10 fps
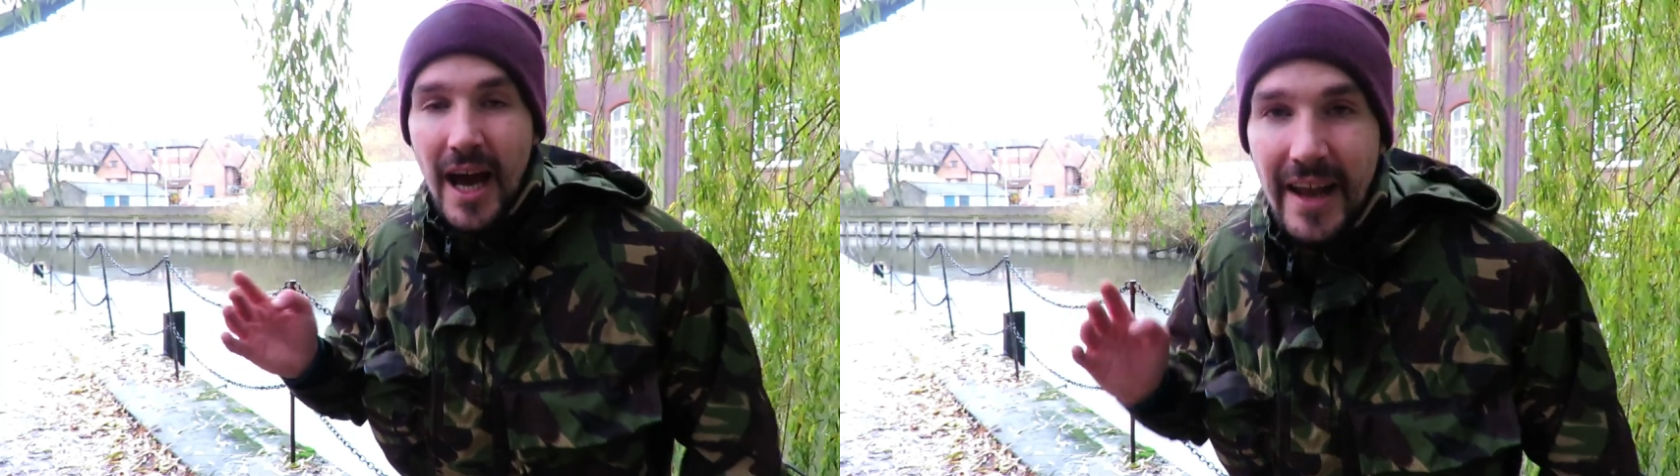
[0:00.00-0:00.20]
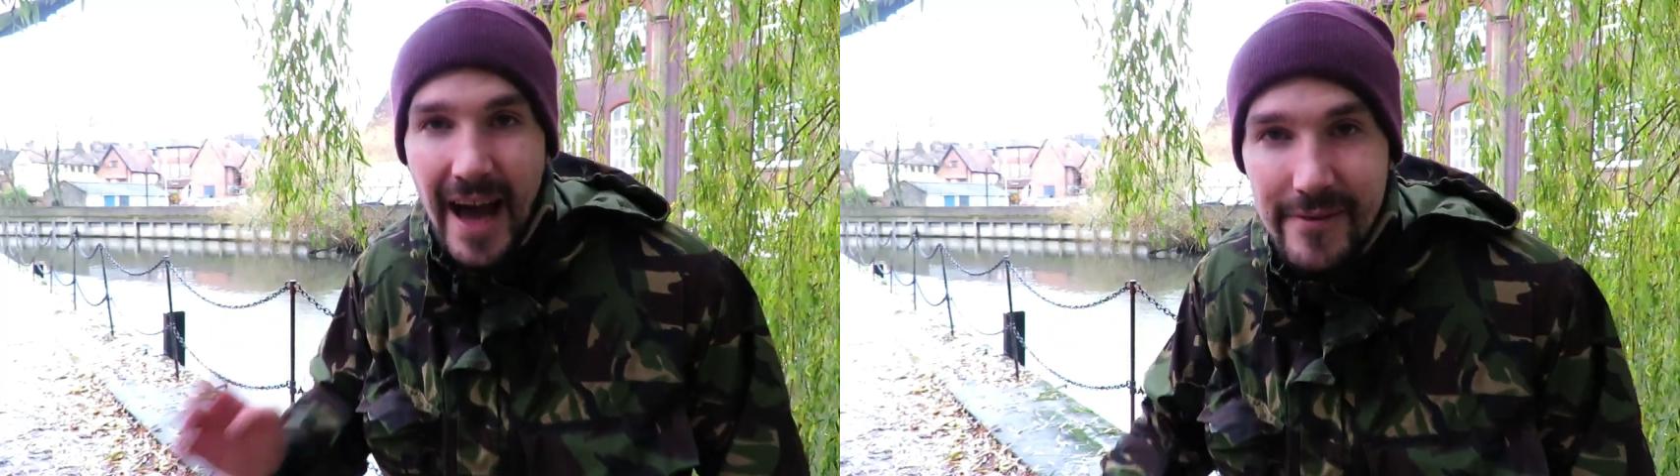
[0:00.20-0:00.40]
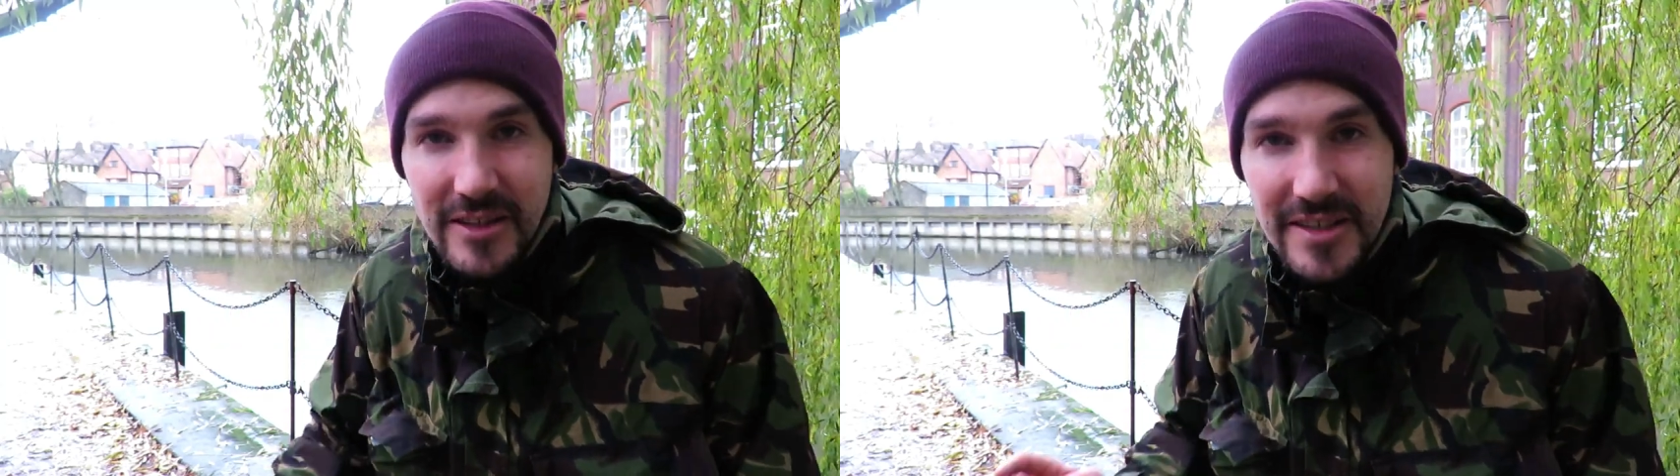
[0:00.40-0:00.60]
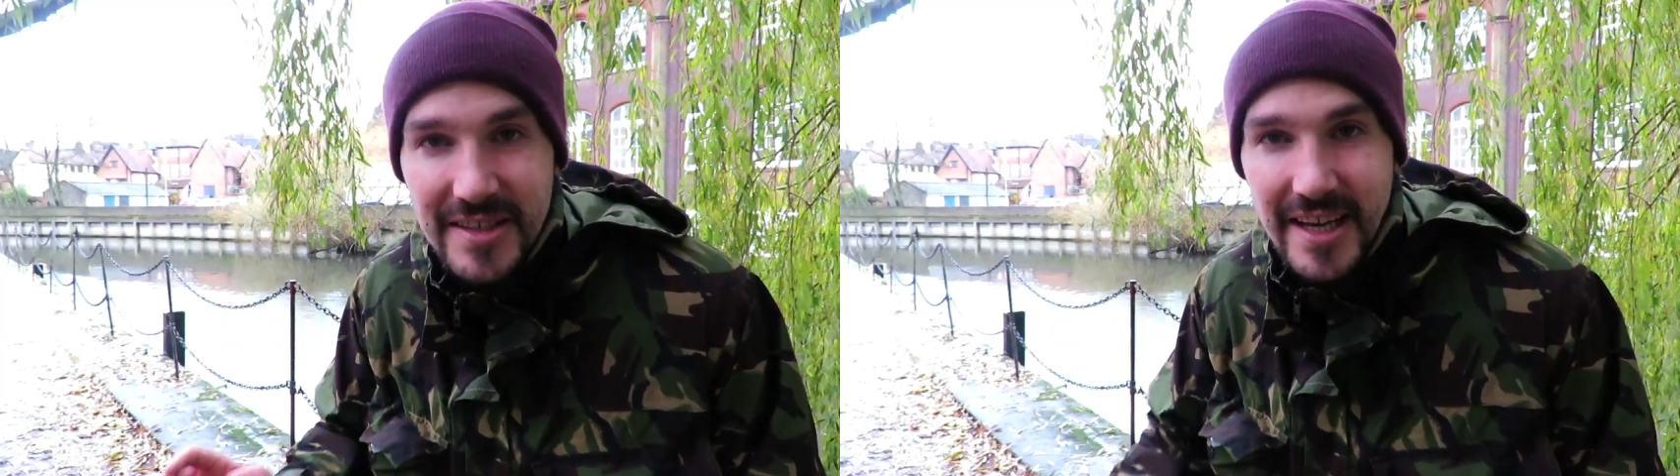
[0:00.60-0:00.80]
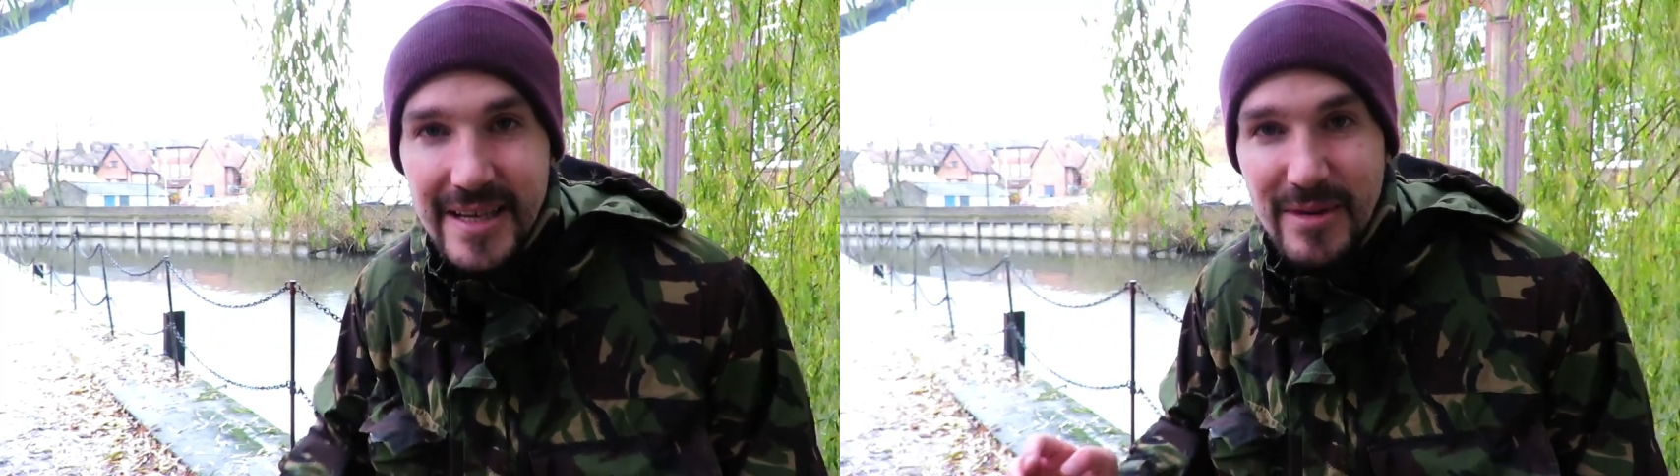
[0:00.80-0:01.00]
and I haven't
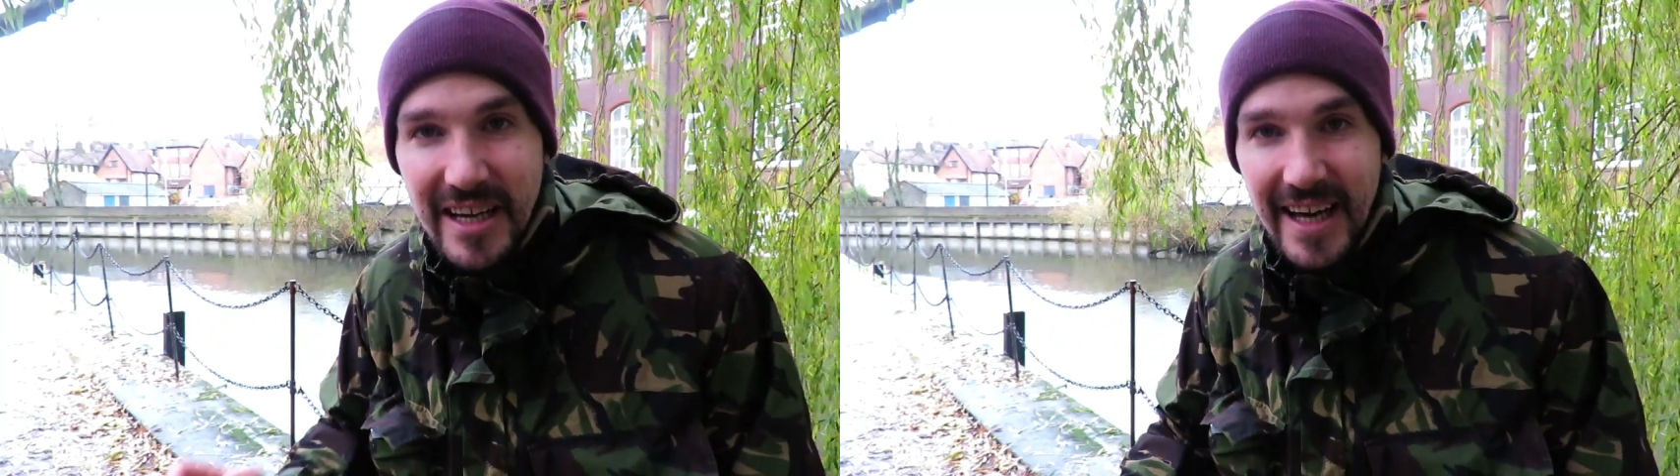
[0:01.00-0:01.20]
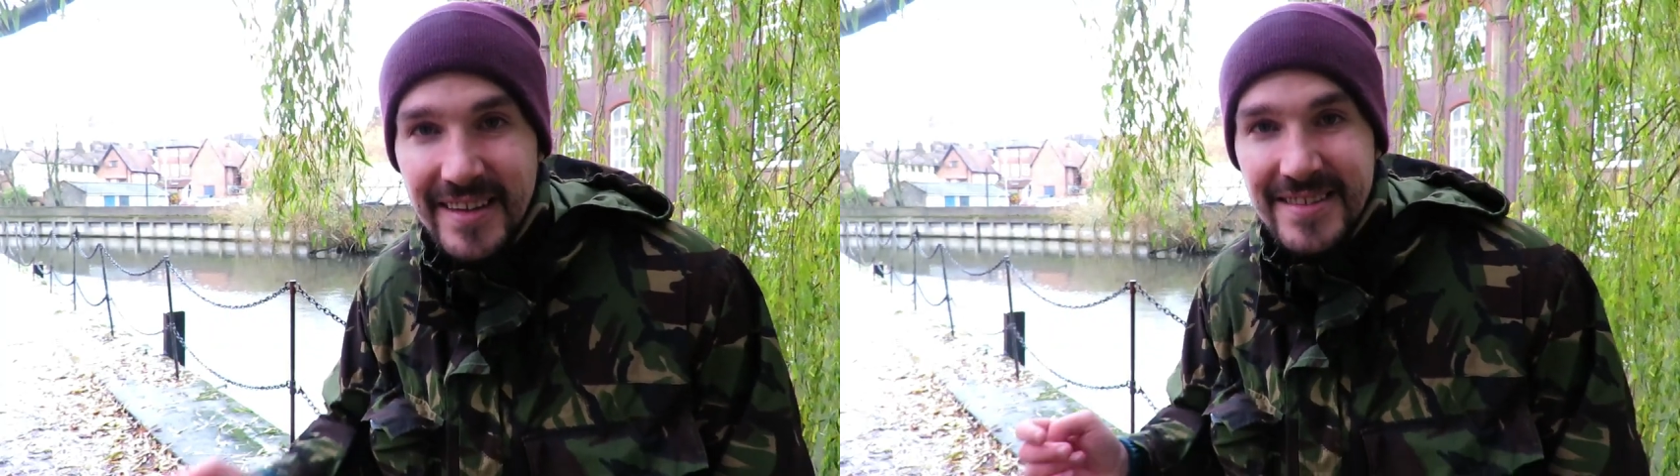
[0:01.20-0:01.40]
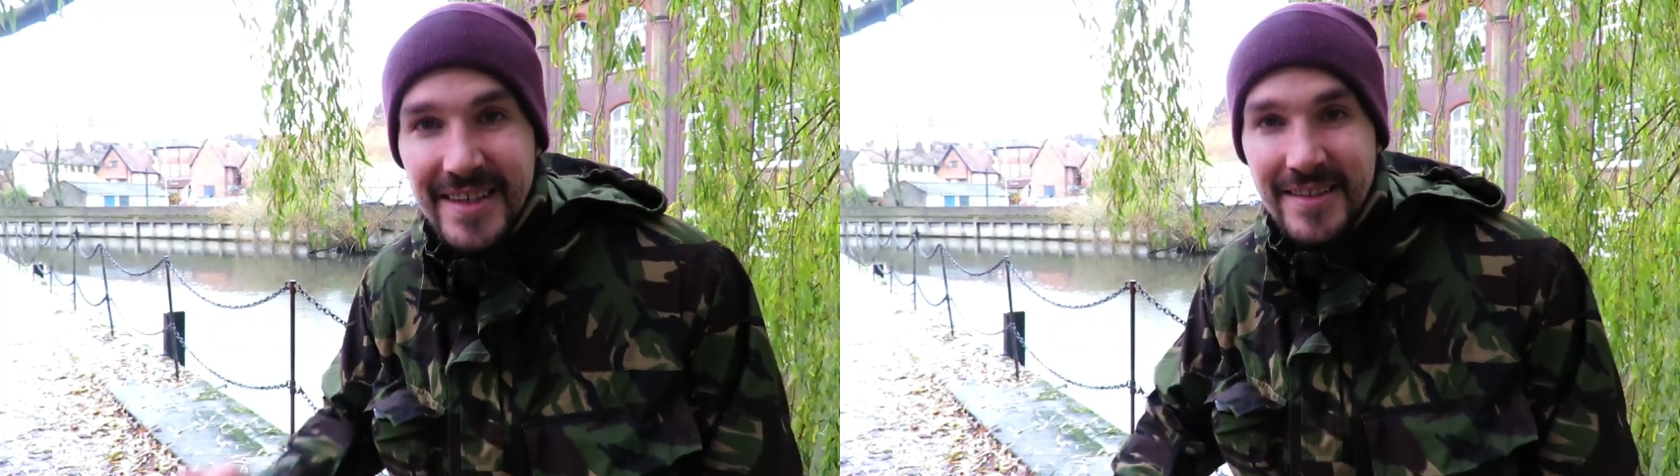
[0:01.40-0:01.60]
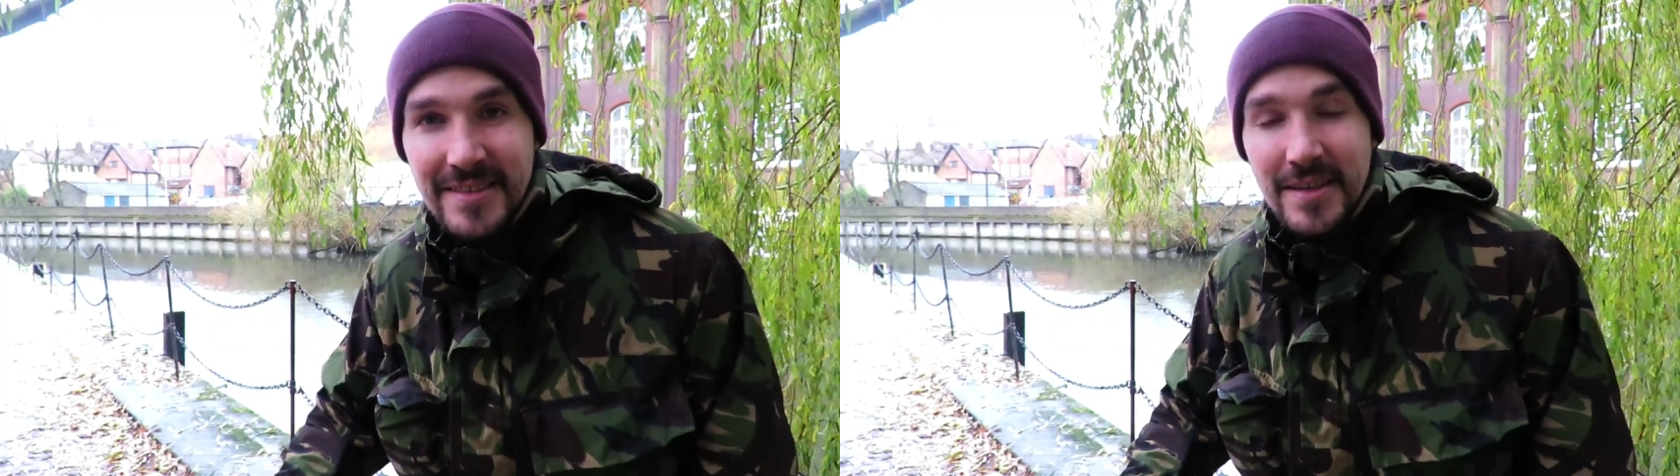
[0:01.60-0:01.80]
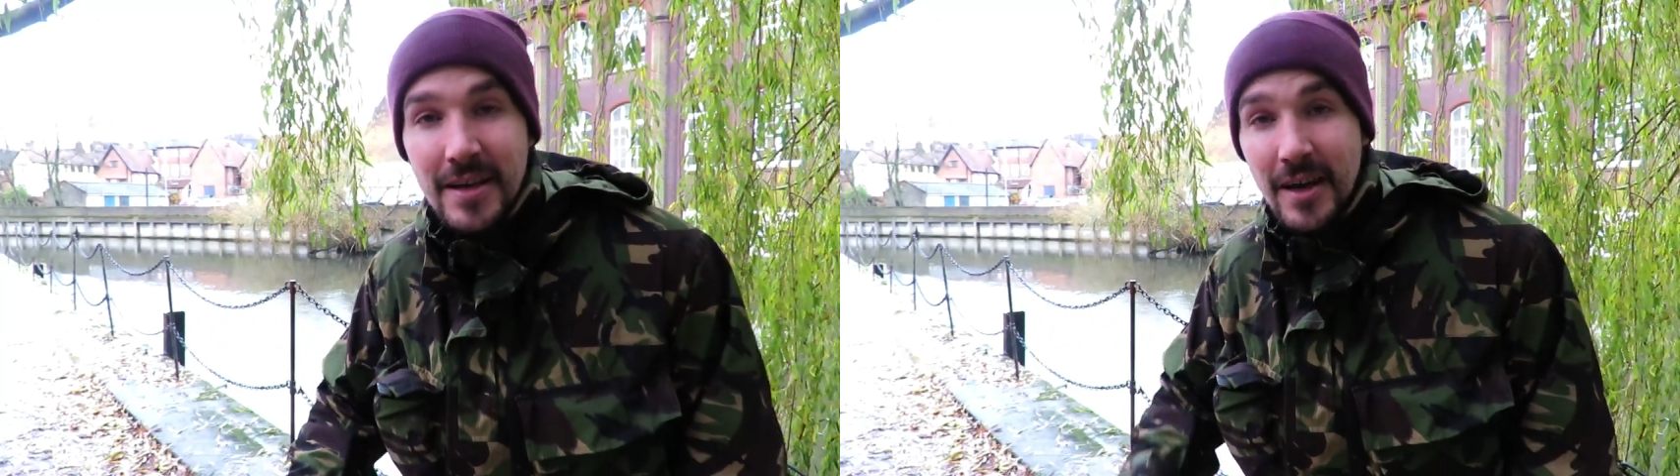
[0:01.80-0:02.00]
seen him again since.